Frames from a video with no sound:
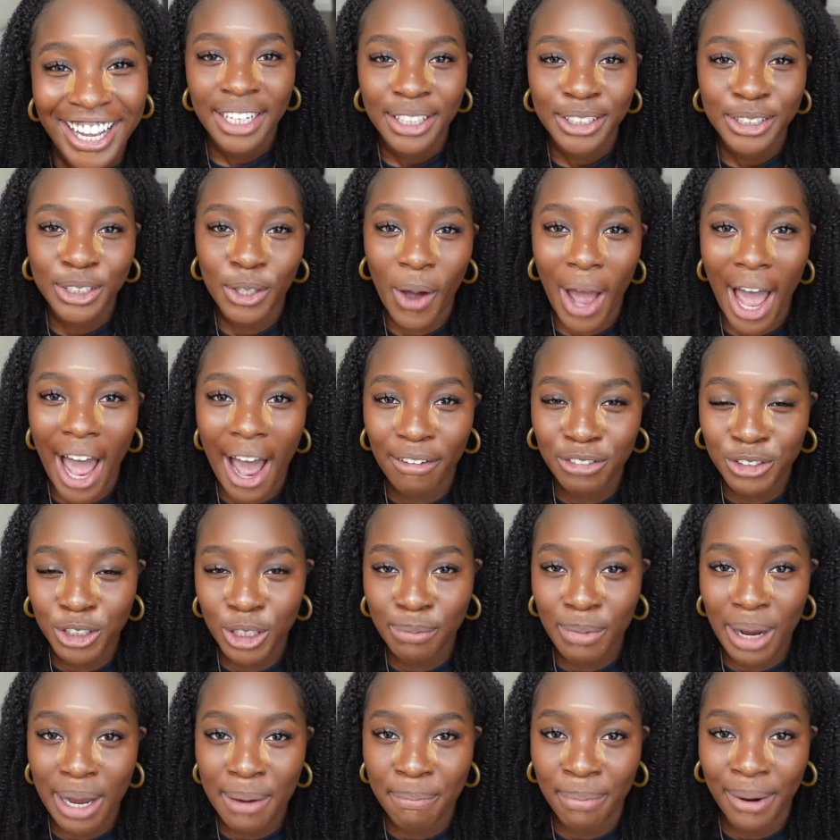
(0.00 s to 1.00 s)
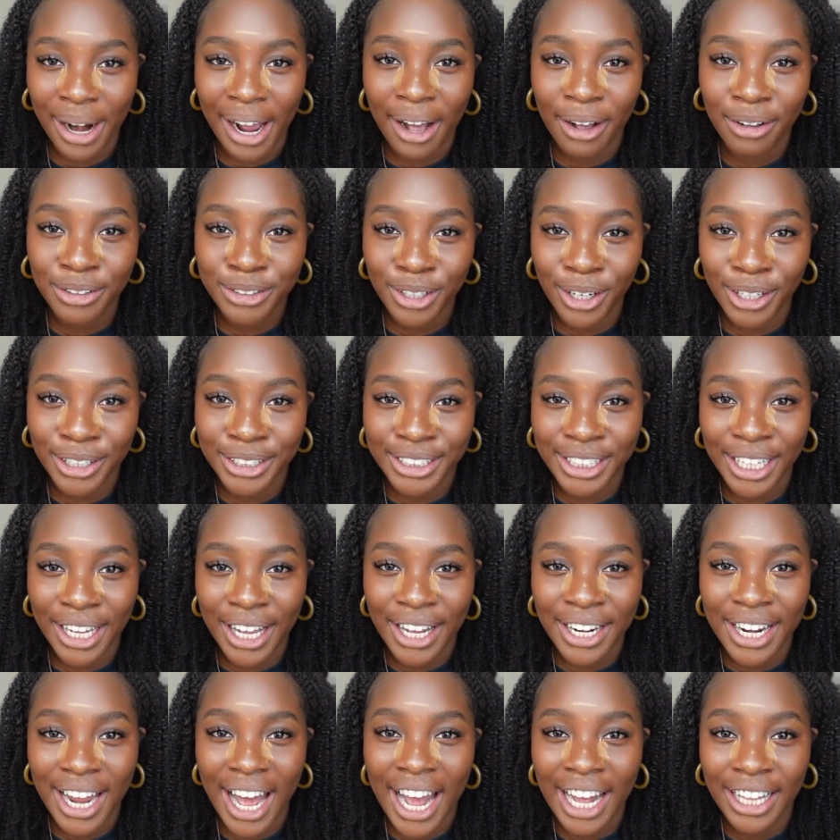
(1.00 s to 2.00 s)
So after my brows are
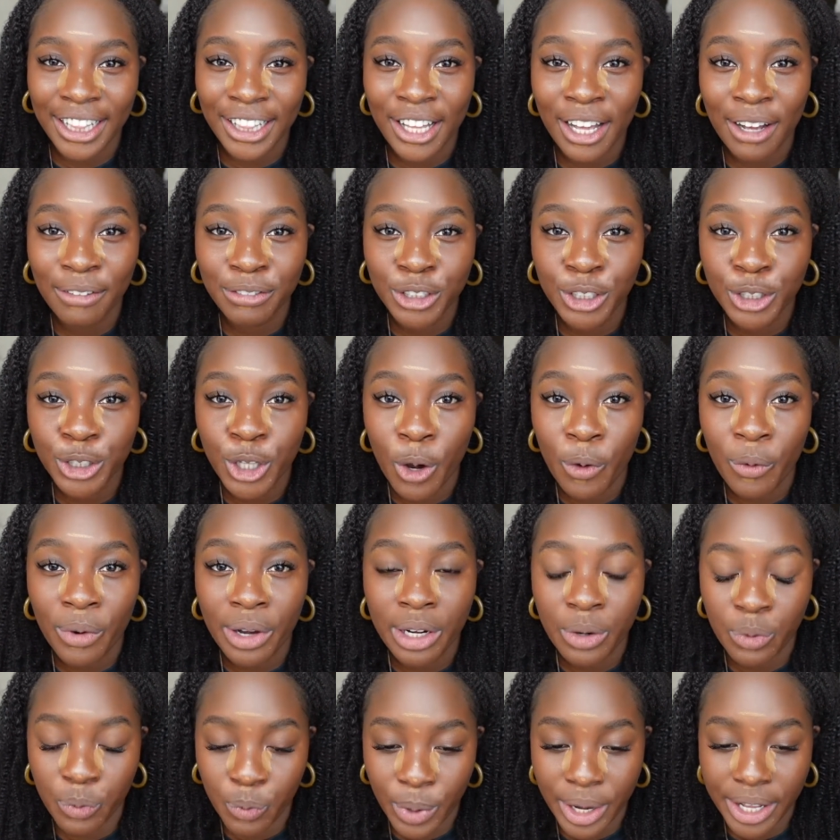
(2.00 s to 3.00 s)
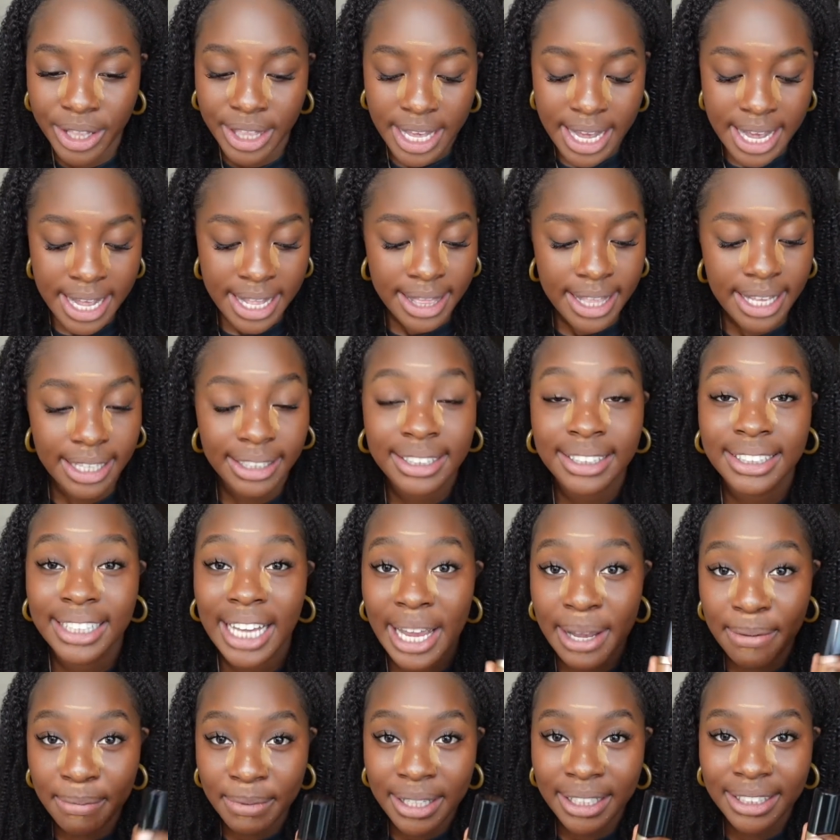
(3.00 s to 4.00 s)
done, I love to go in with the
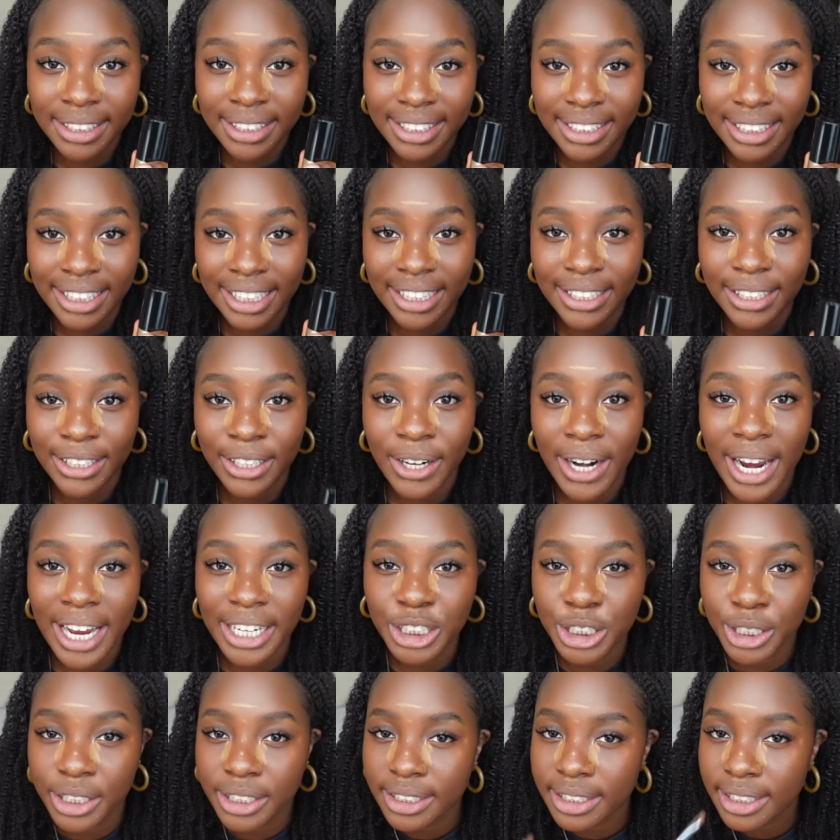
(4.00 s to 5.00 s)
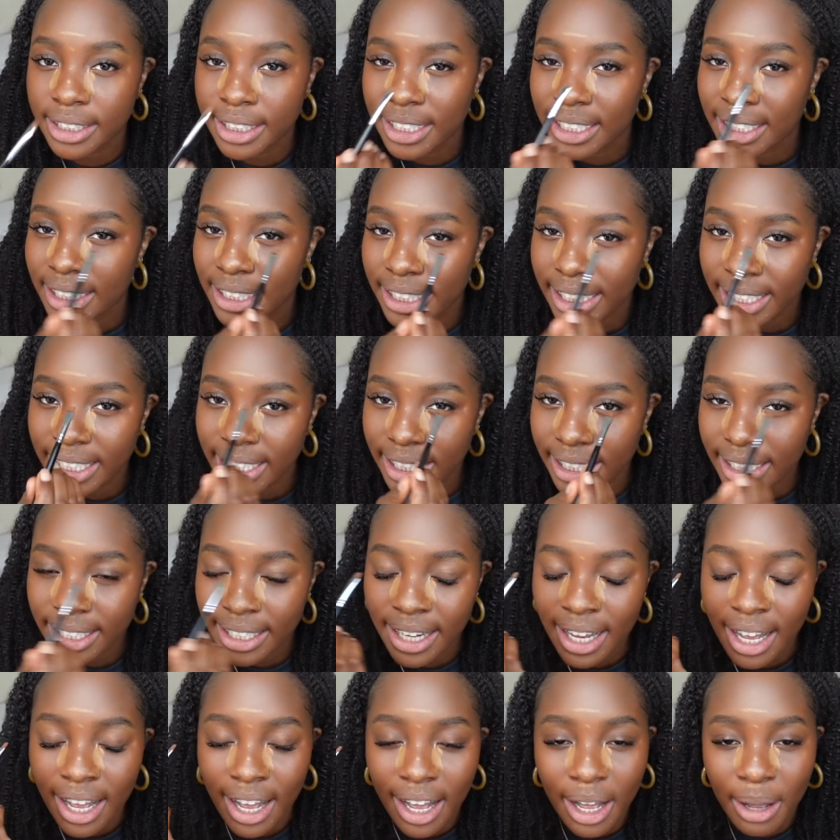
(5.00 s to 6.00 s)
same concealer and just
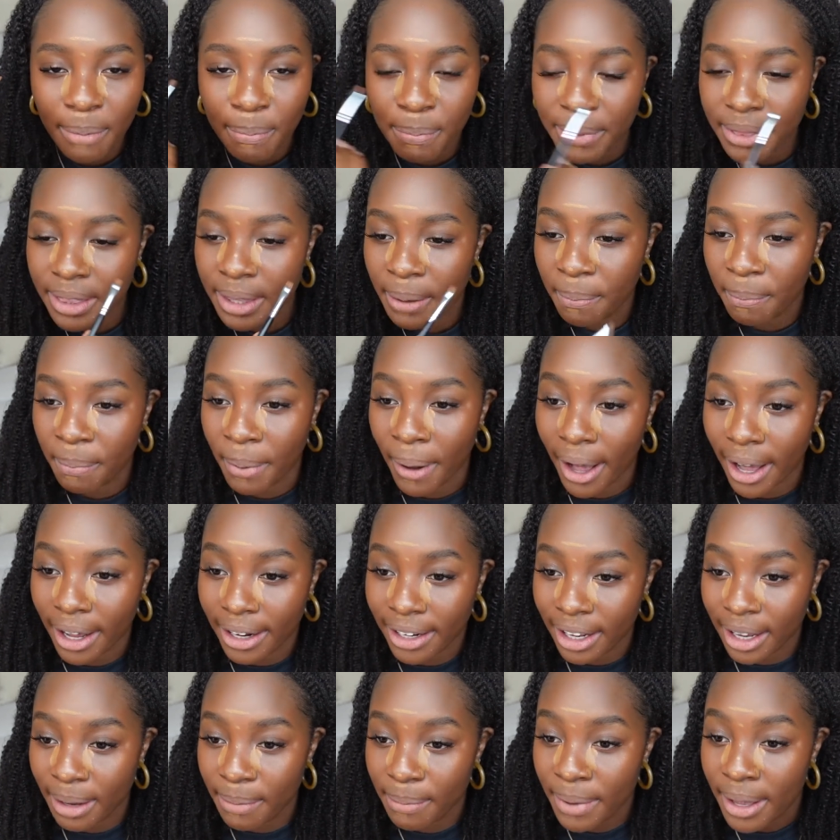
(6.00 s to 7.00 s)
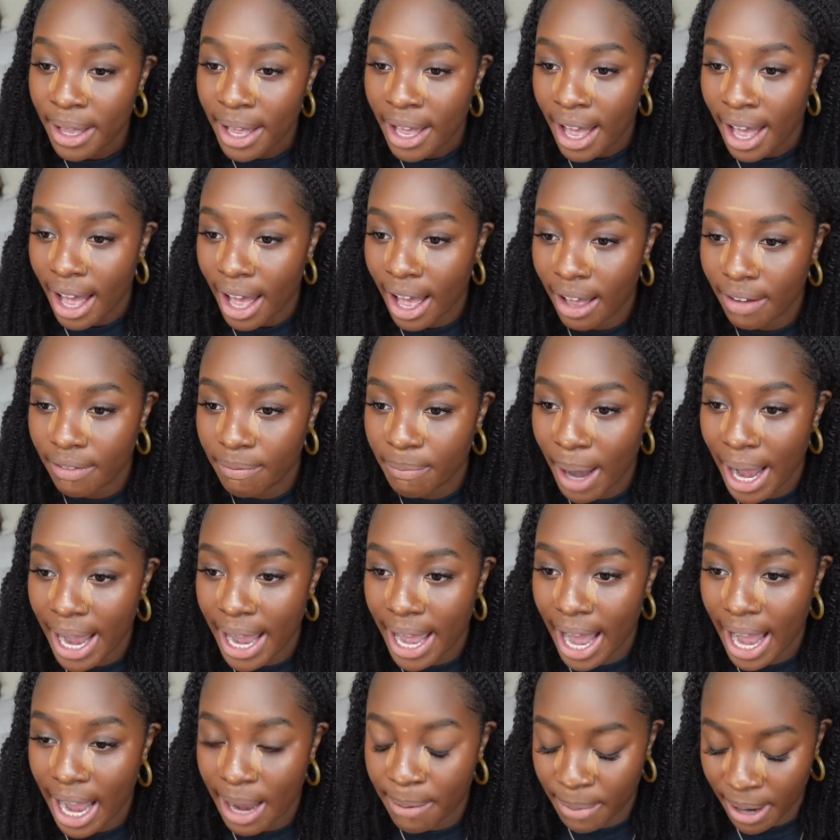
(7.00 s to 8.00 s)
clean up the bottom of my
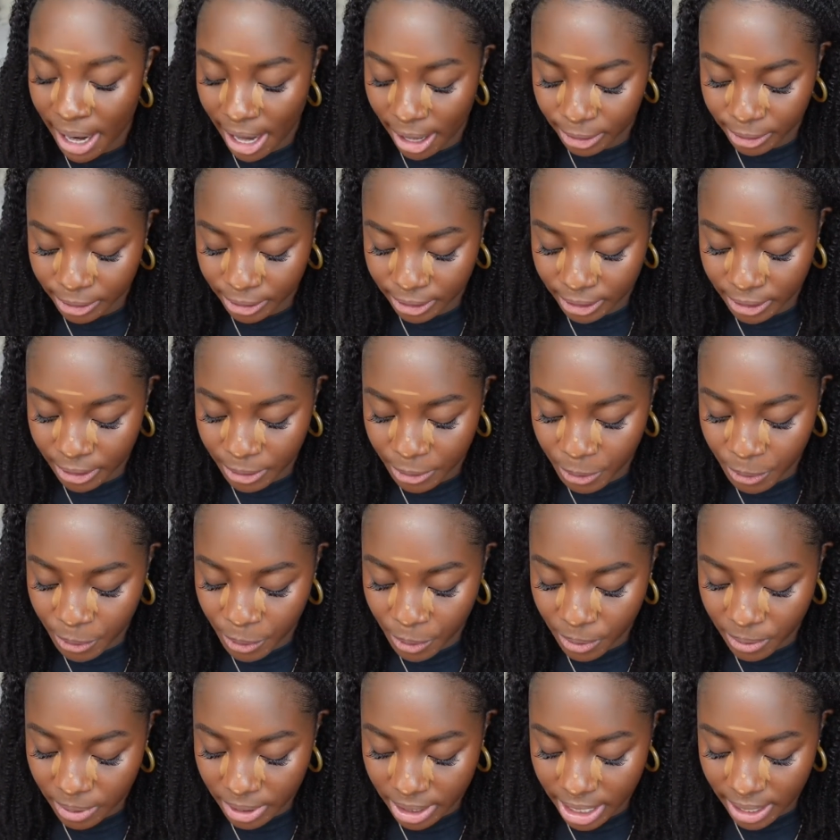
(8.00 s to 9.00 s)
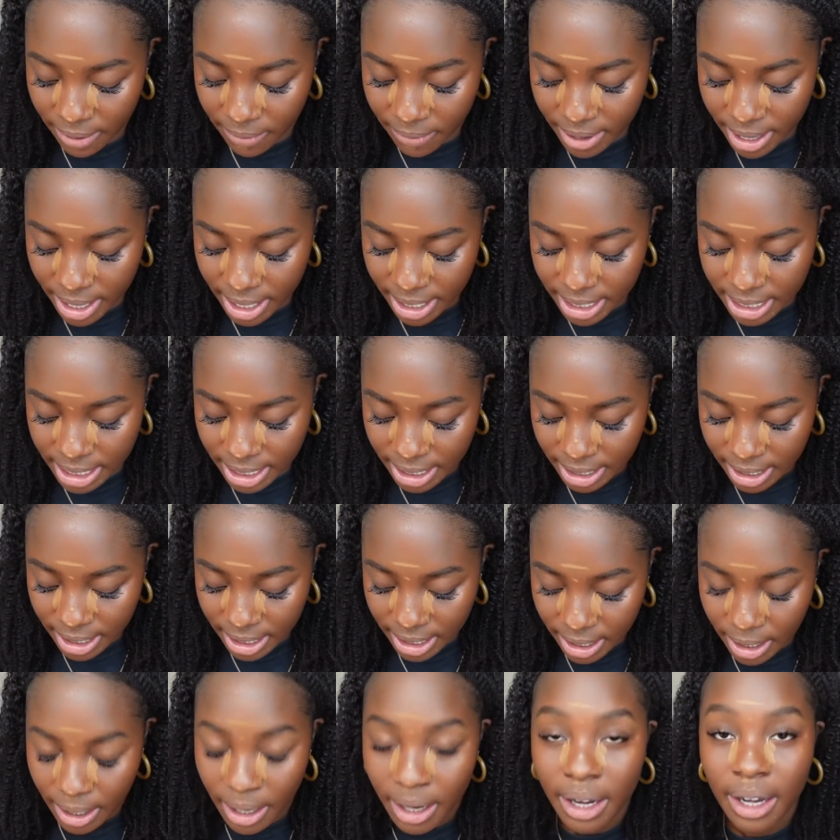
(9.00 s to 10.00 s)
eyebrows to give it
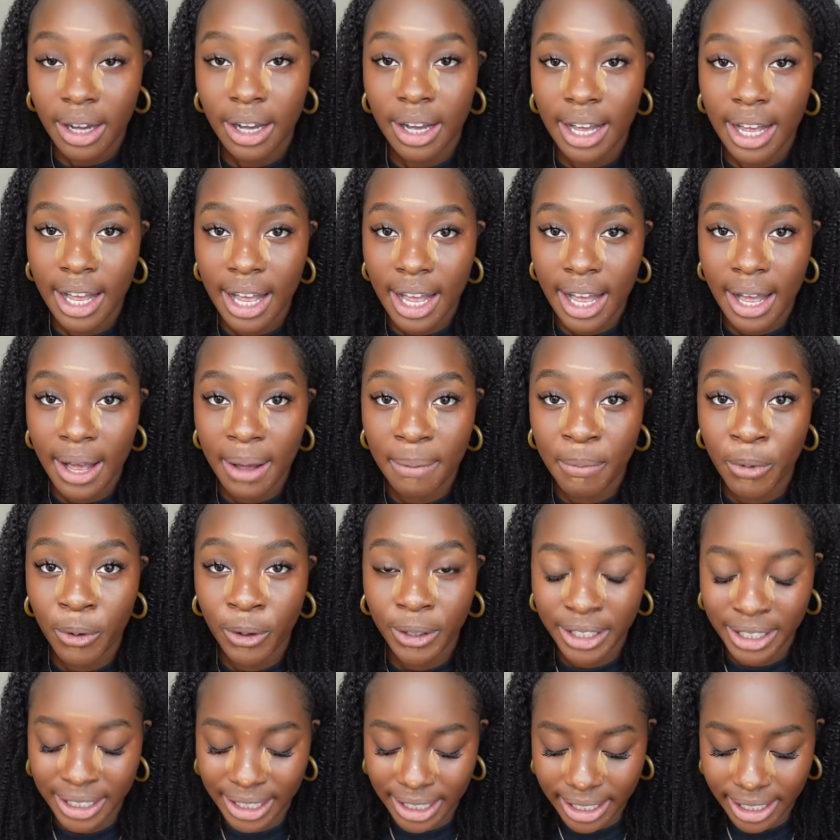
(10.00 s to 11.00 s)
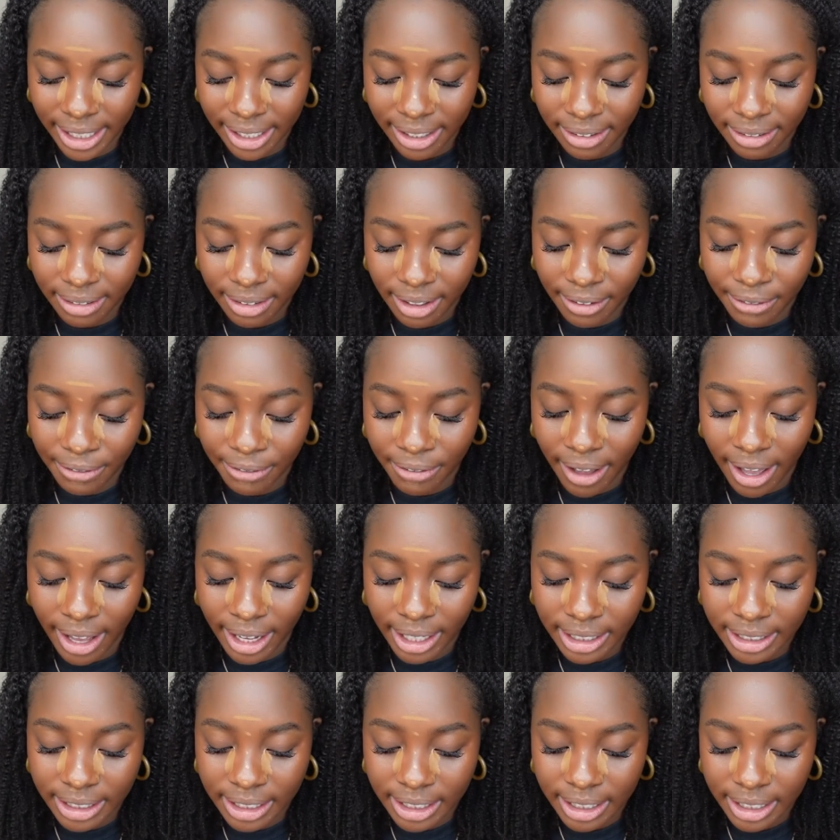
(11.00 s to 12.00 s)
a more clean
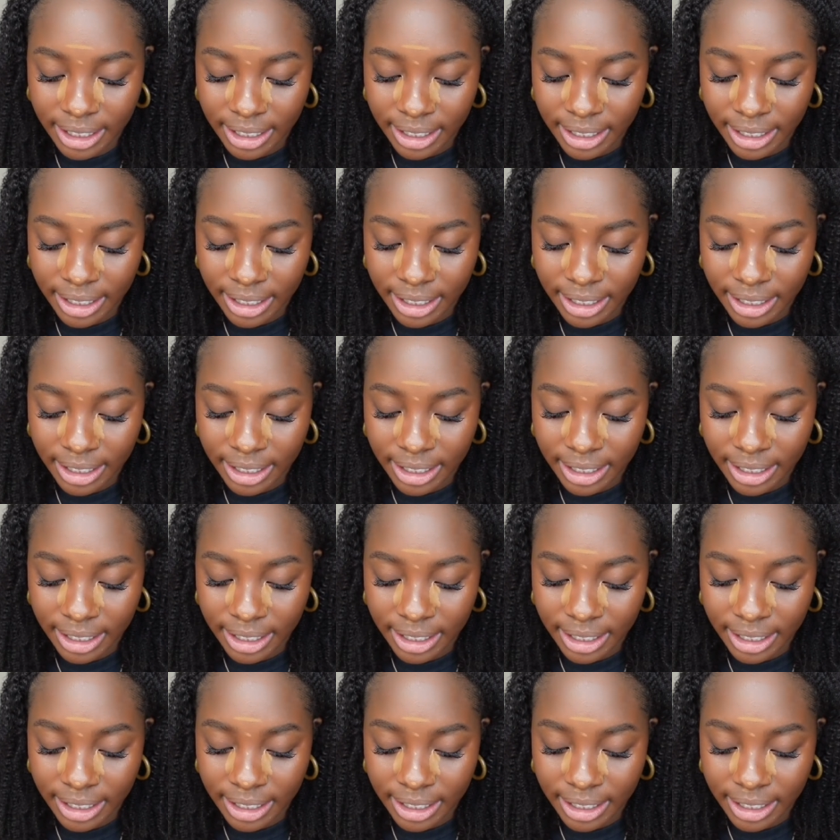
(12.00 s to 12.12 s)
effect.